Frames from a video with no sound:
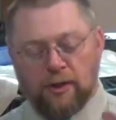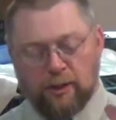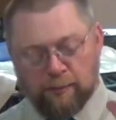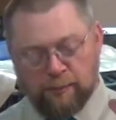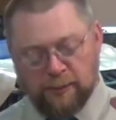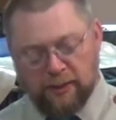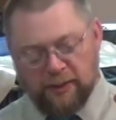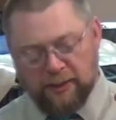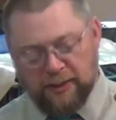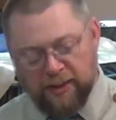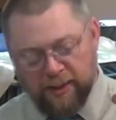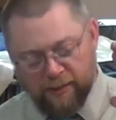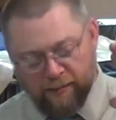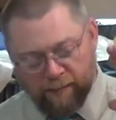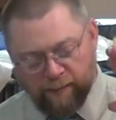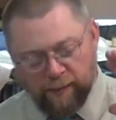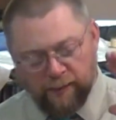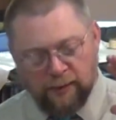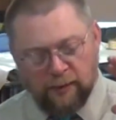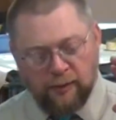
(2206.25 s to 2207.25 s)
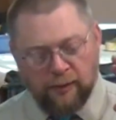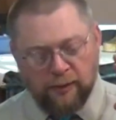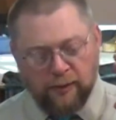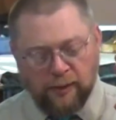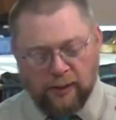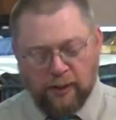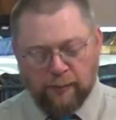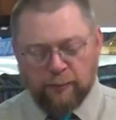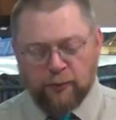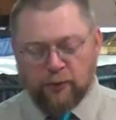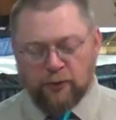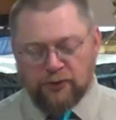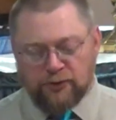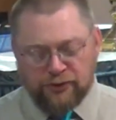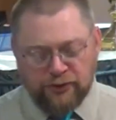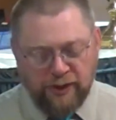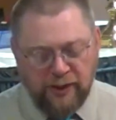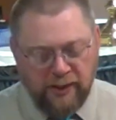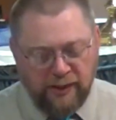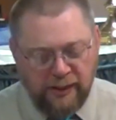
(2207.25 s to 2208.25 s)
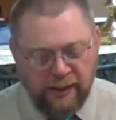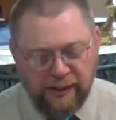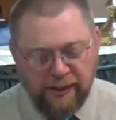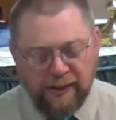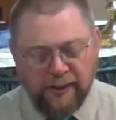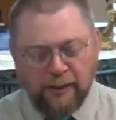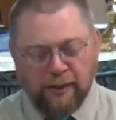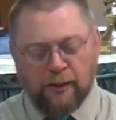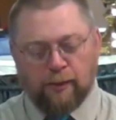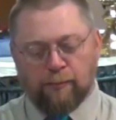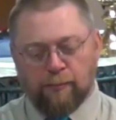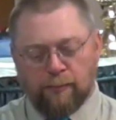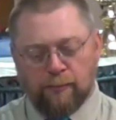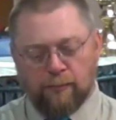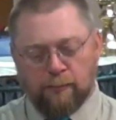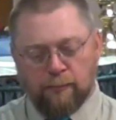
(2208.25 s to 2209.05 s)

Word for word: I'm going to give, I'm going to send him